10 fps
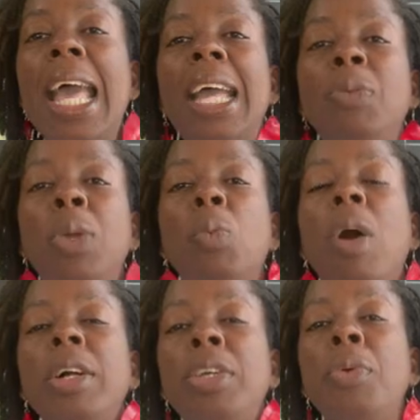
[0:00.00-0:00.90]
and we
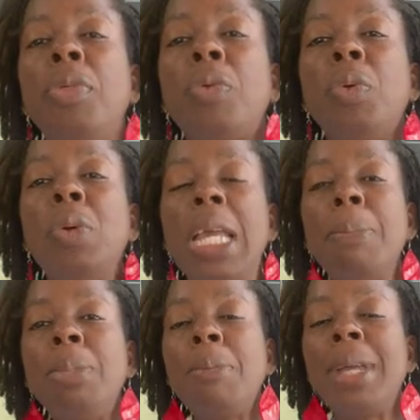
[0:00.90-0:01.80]
walk you through
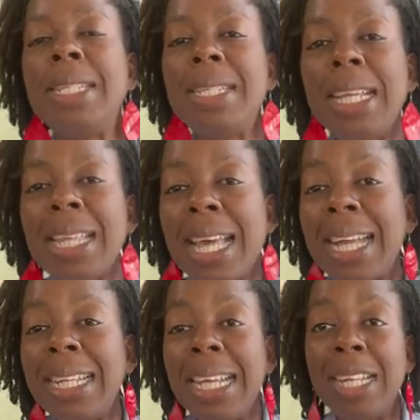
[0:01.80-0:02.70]
implementing
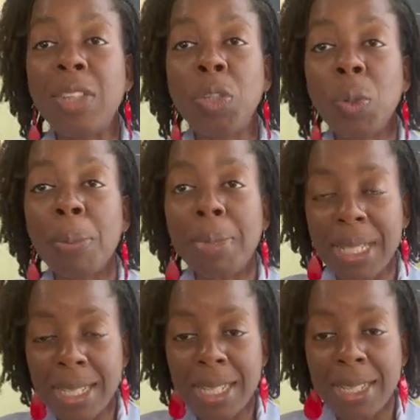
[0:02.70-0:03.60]
that in your
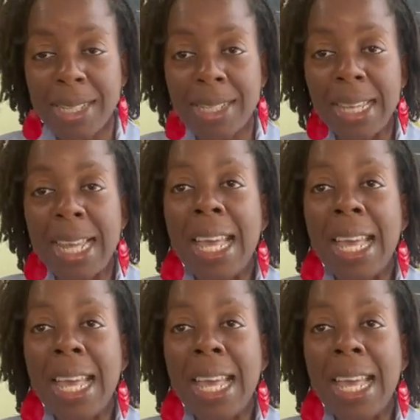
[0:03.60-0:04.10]
business.